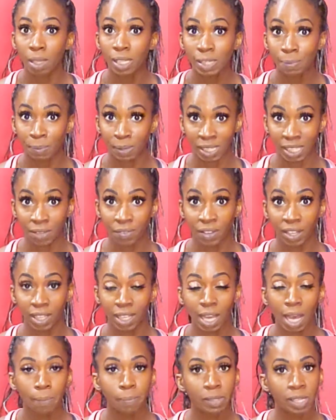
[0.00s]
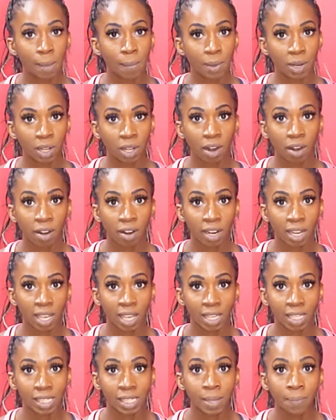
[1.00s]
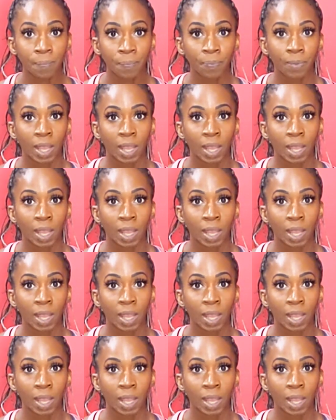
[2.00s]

specifically abdominal hernias.